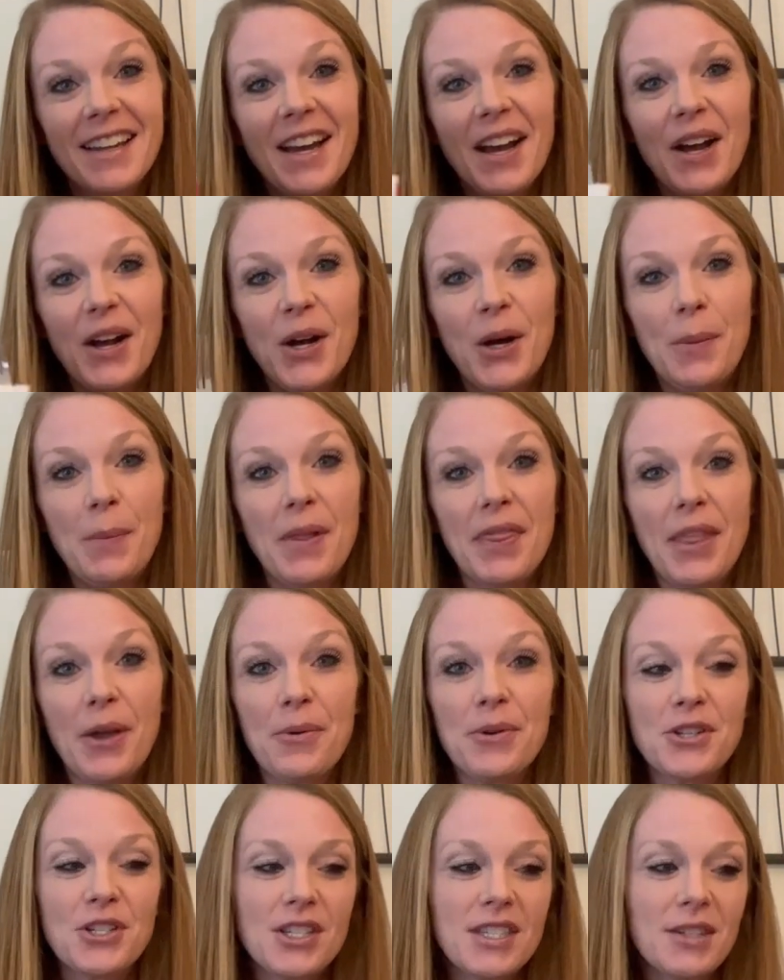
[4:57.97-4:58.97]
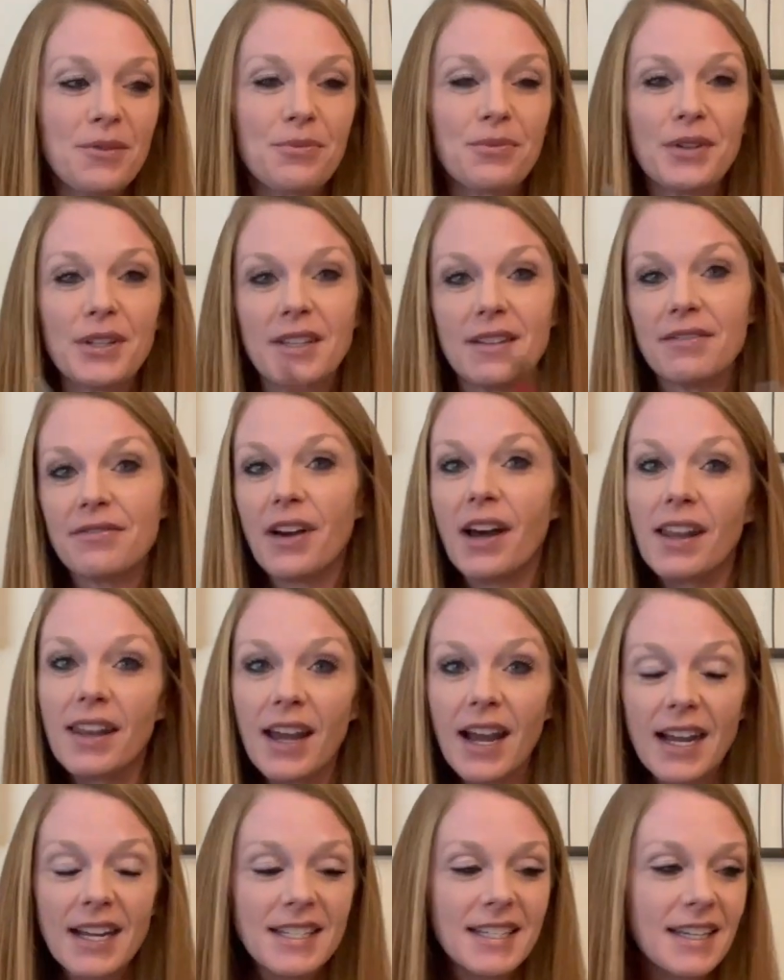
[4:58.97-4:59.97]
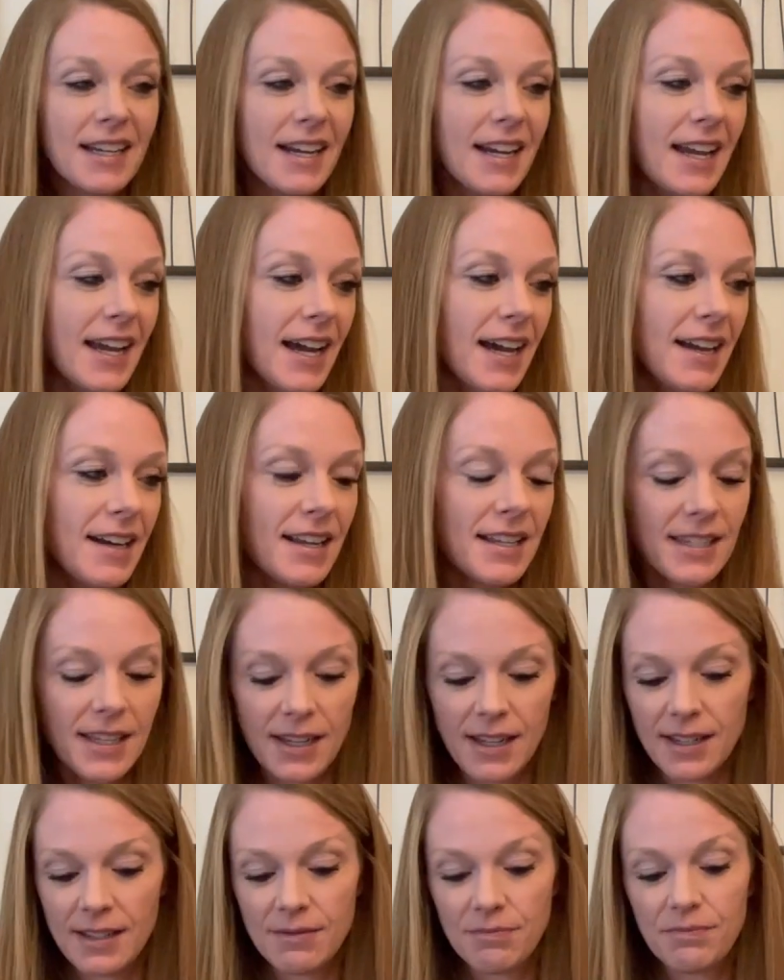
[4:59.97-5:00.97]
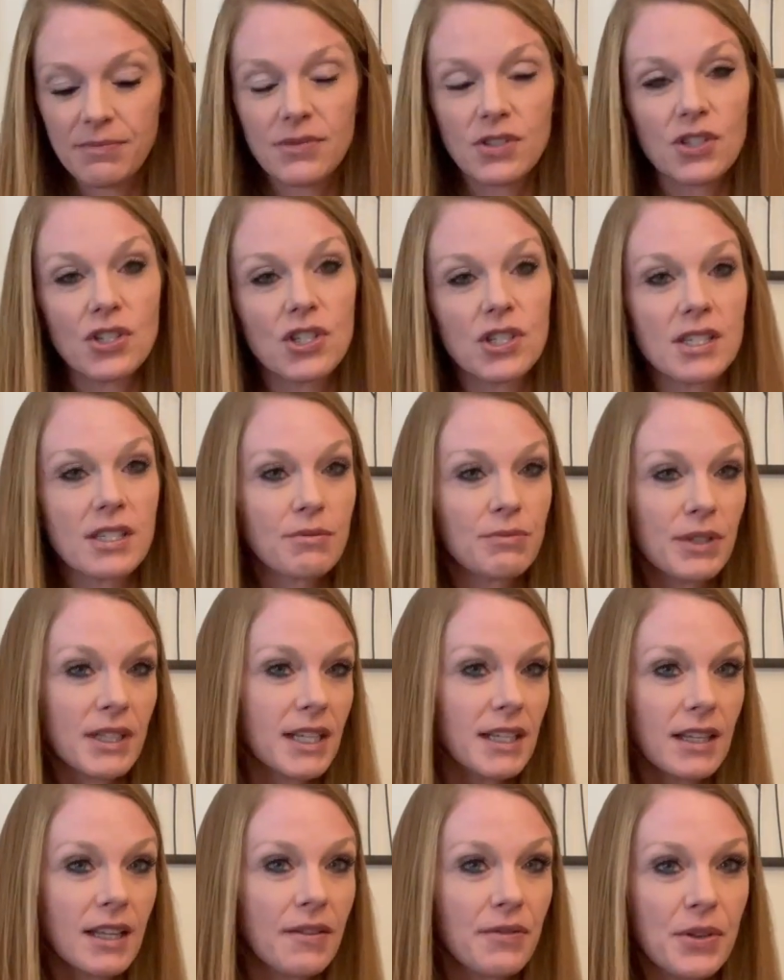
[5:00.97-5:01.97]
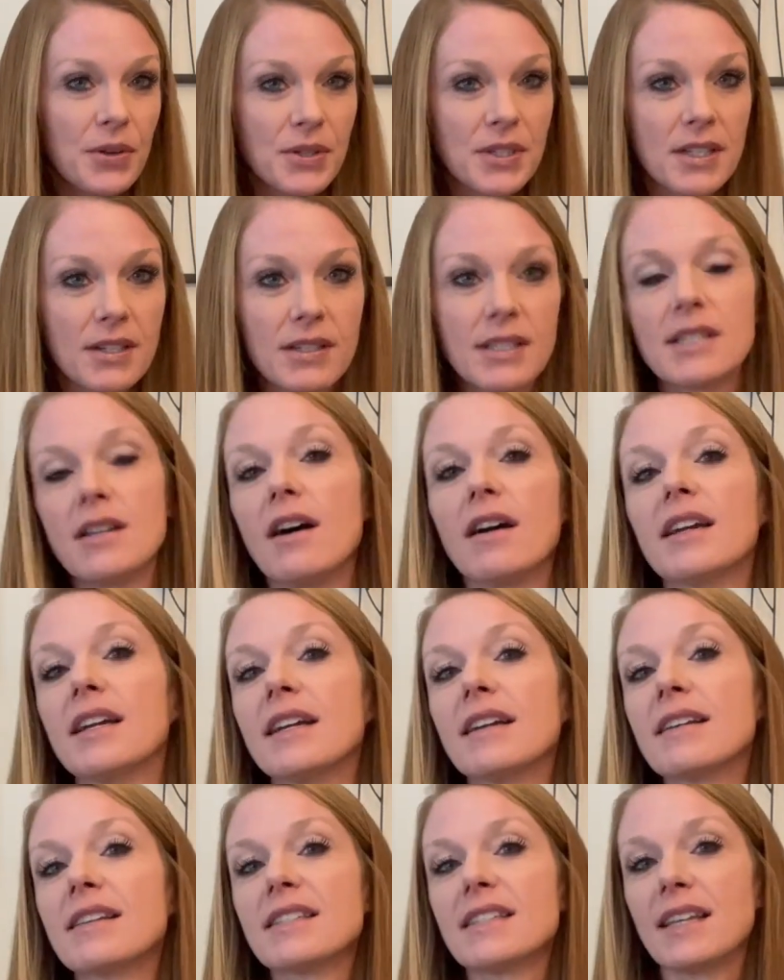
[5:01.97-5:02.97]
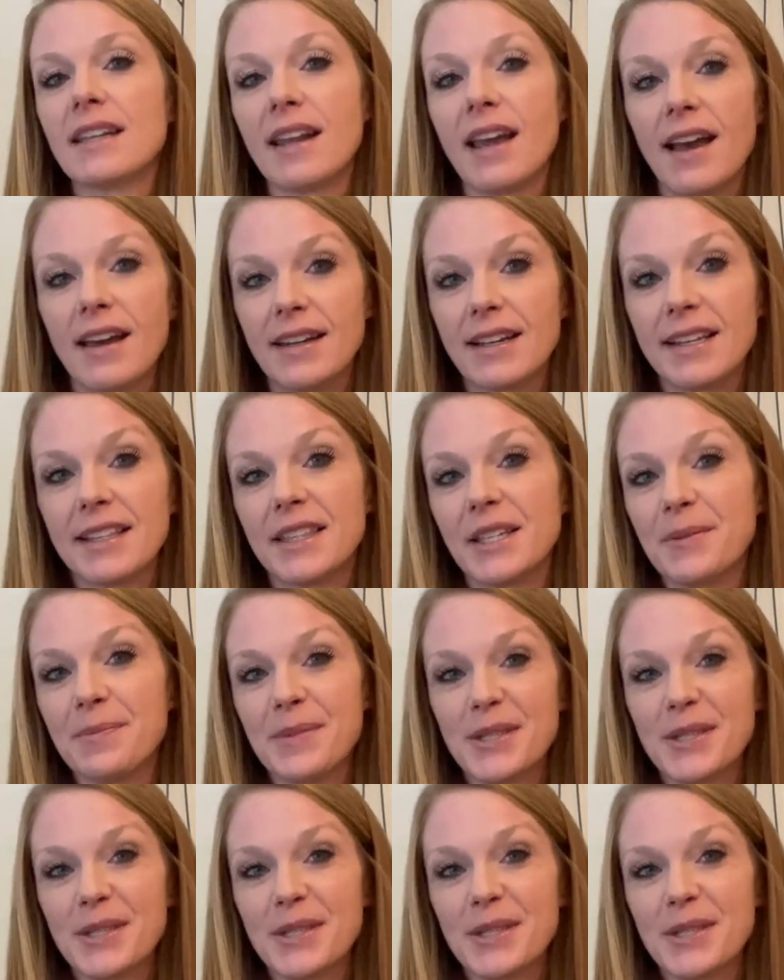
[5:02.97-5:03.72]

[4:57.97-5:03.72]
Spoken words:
And that was just a really fun idea I had, because just really love those little stockings and had to get them.